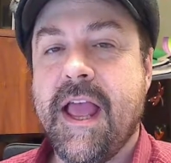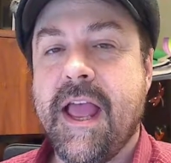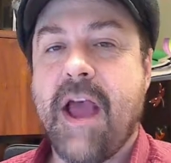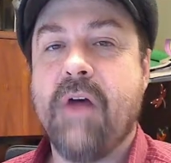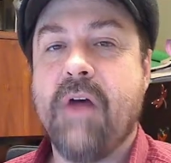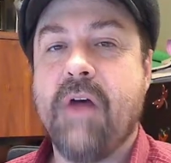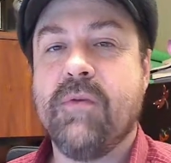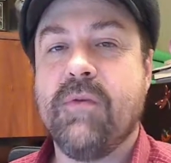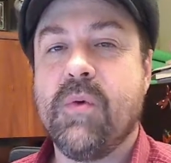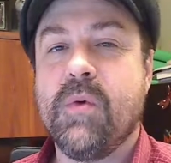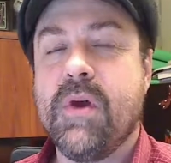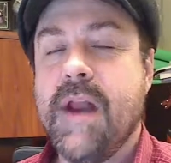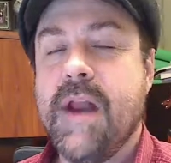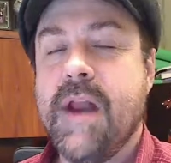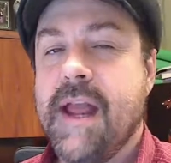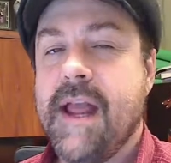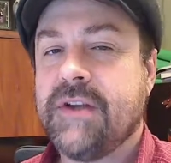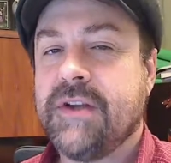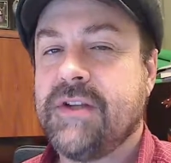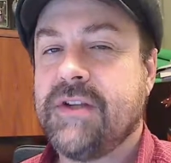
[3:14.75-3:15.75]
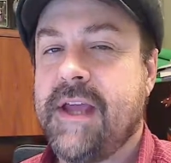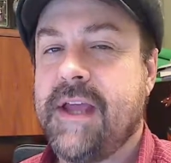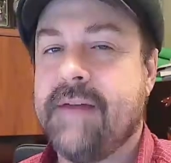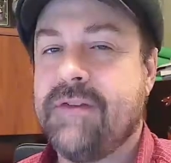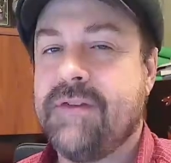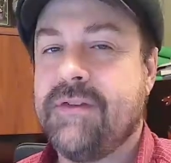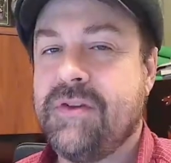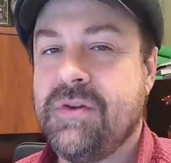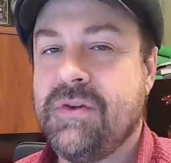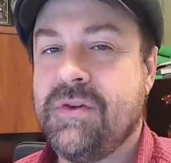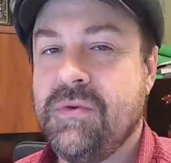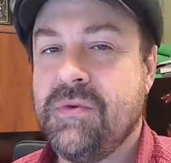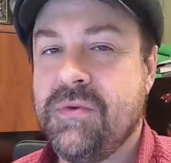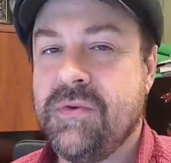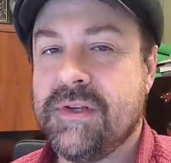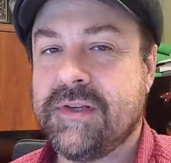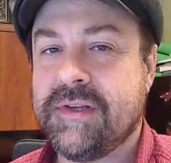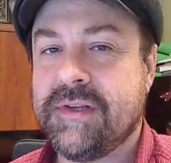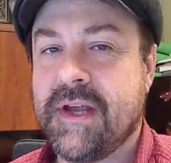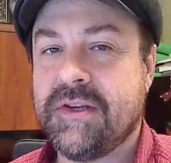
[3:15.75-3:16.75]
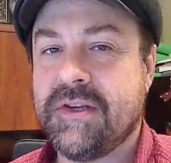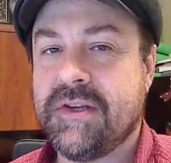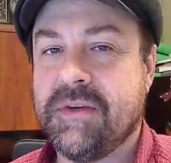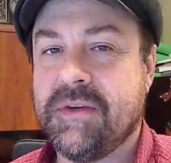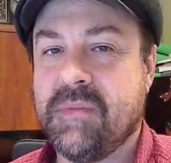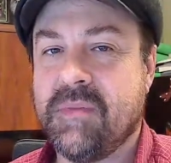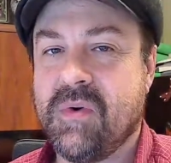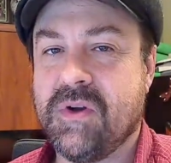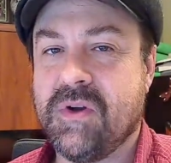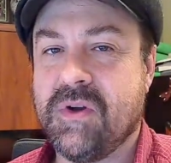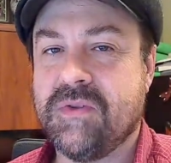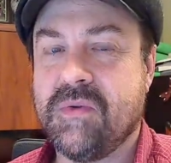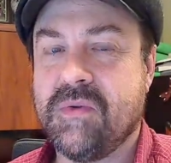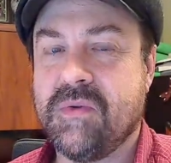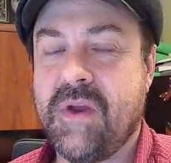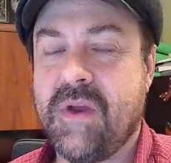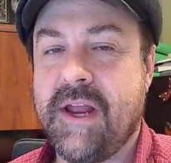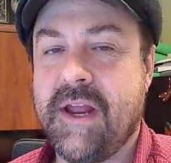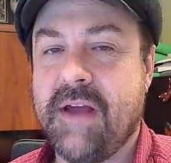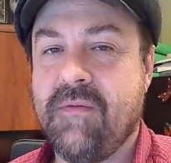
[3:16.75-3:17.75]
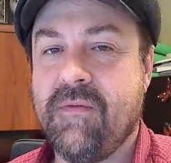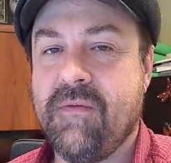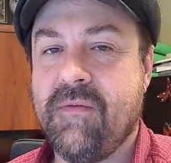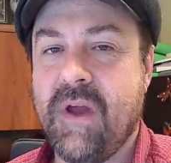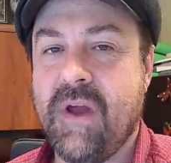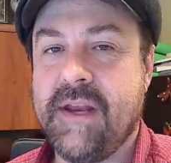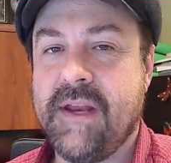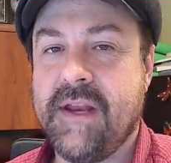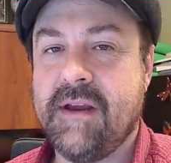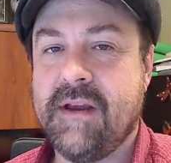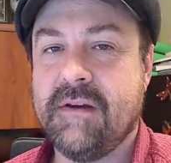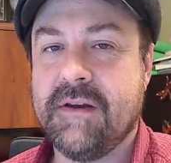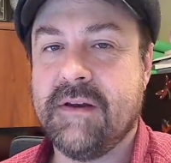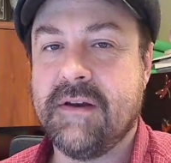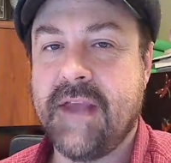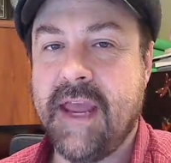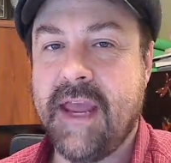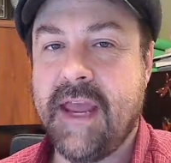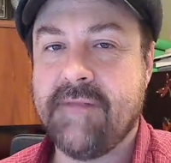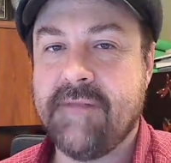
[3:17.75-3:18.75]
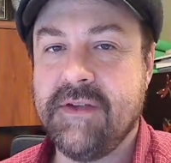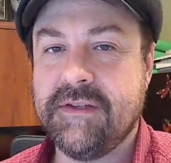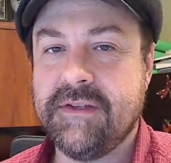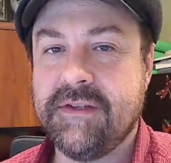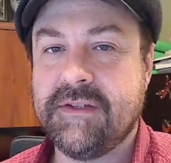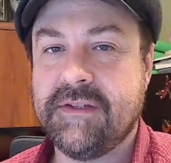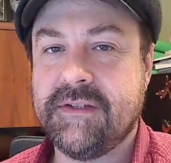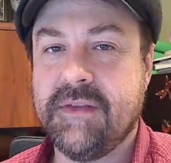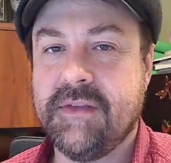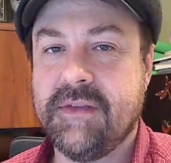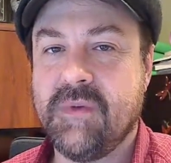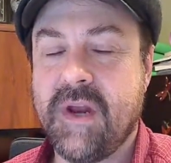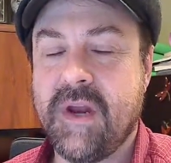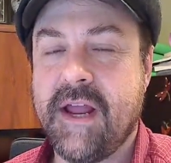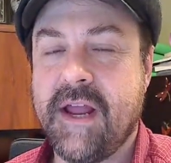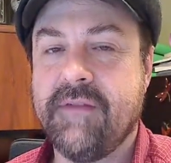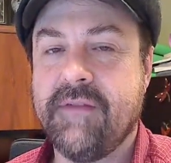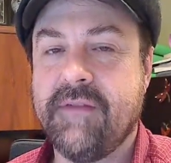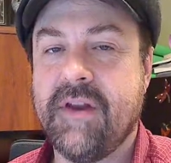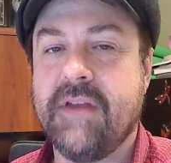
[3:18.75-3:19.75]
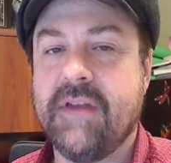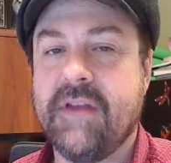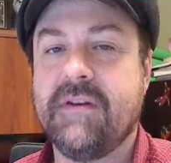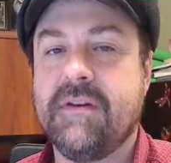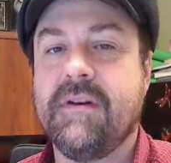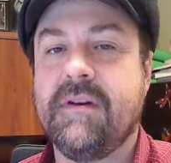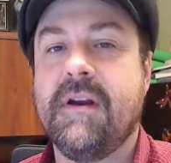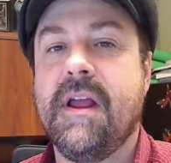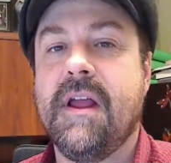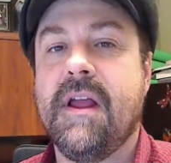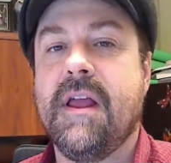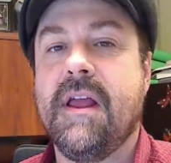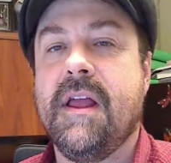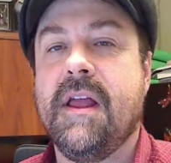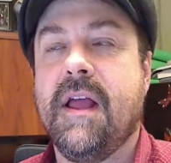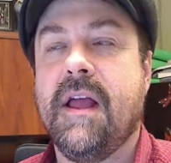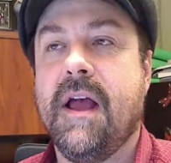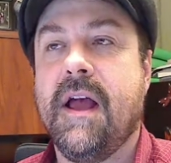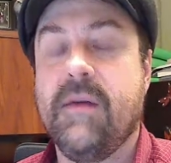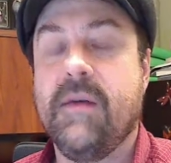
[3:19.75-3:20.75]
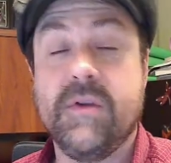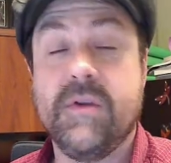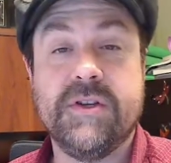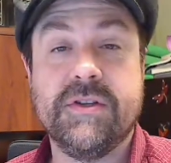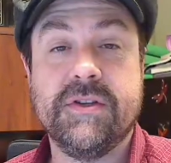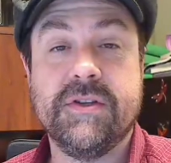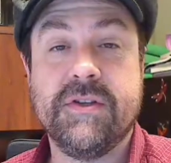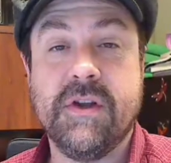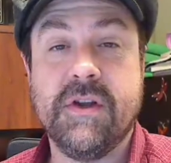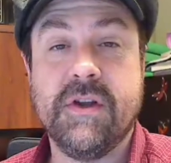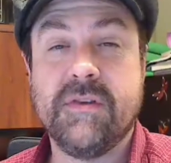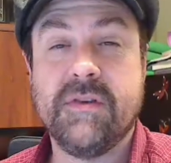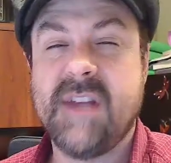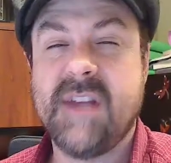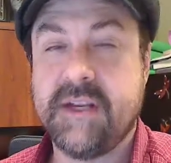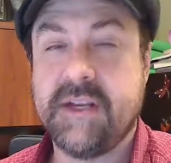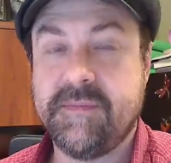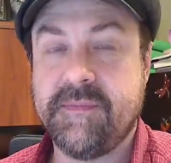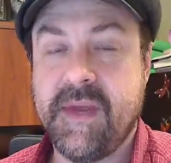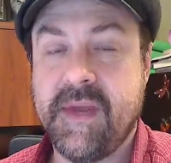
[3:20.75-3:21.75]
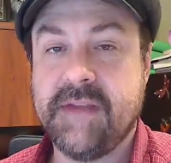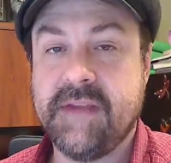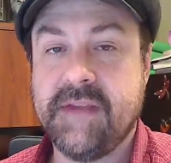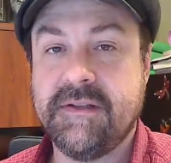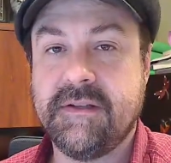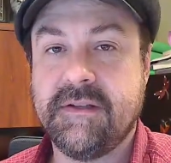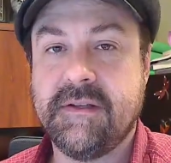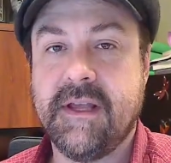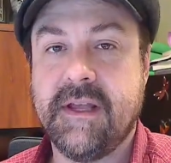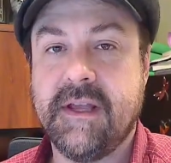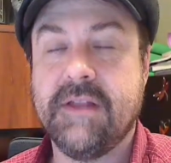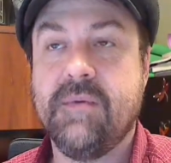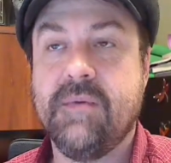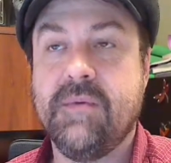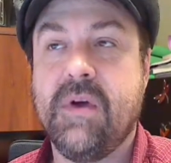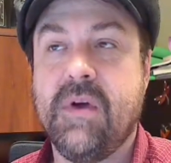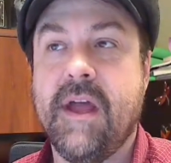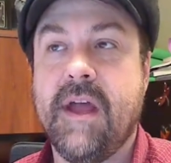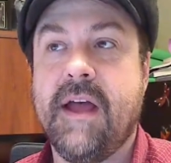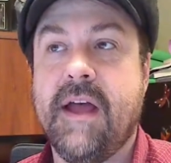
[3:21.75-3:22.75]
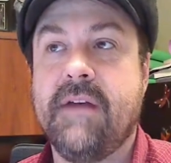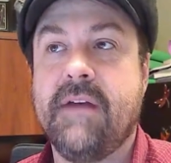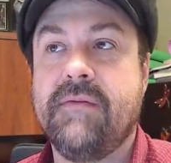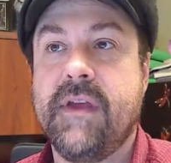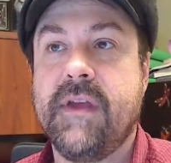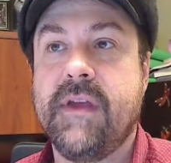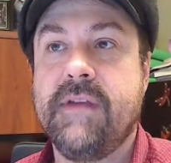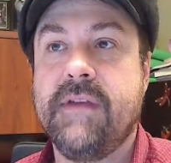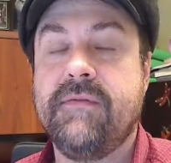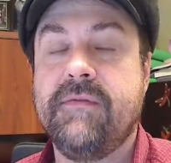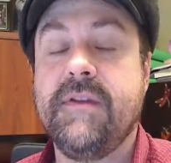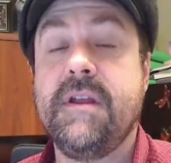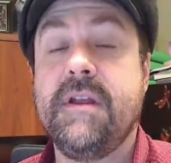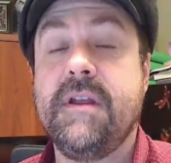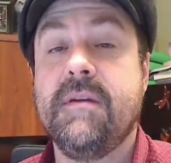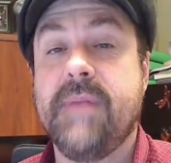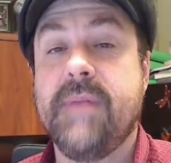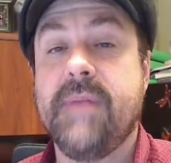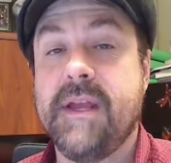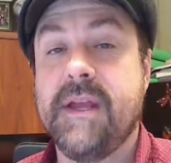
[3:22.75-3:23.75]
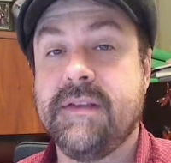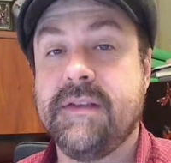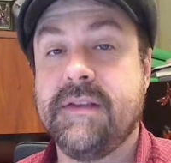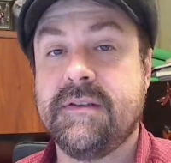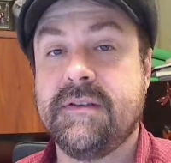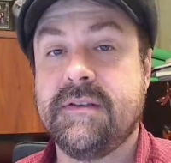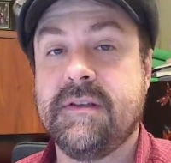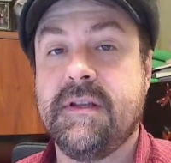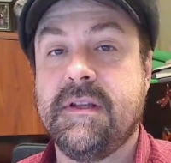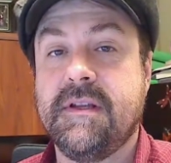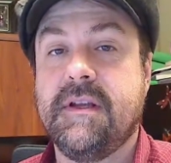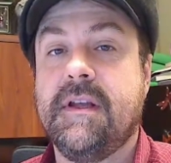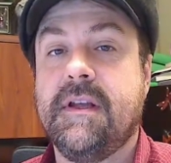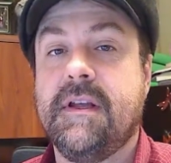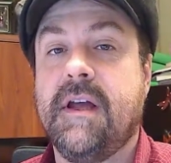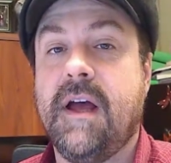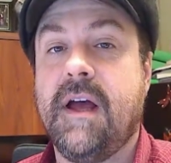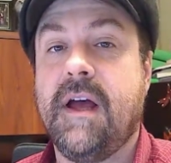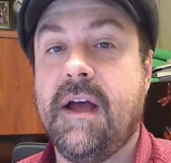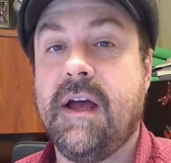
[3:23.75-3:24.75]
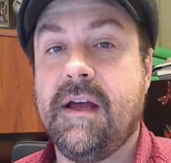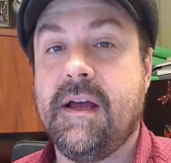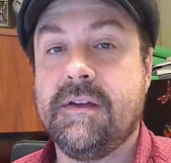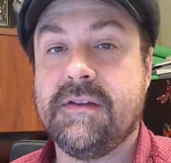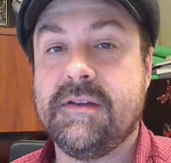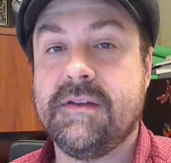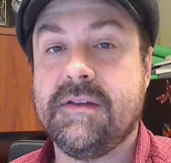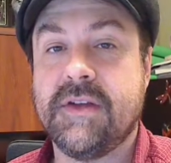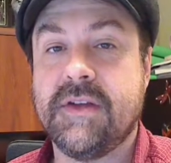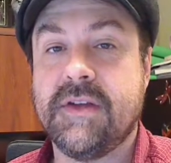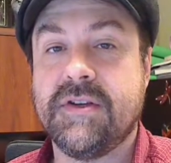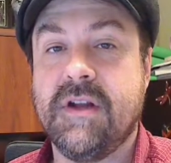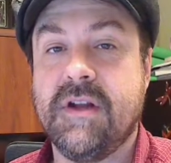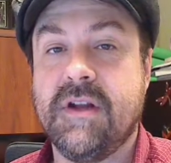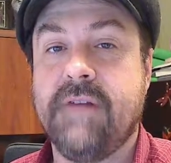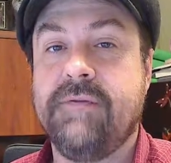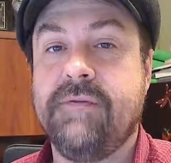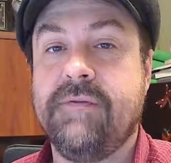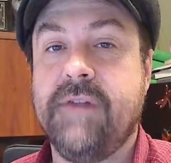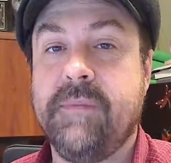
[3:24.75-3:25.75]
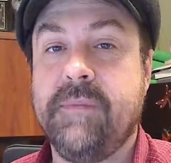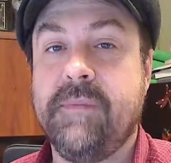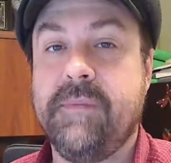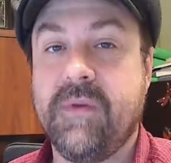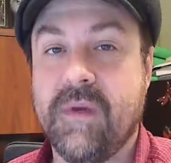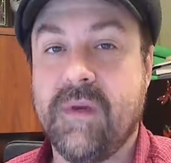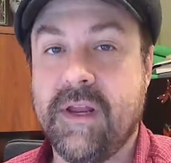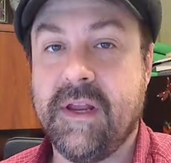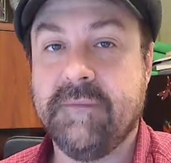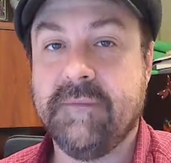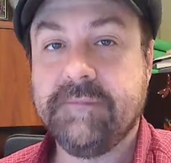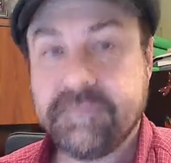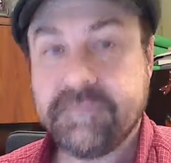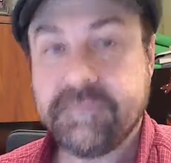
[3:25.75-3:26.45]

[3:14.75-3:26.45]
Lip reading: However, we're going to actually have two discussion boards. We're going to have one here in Canvas, and then we're going to have another which is text-based, and then we'll have a video-based discussion on Flipgrid.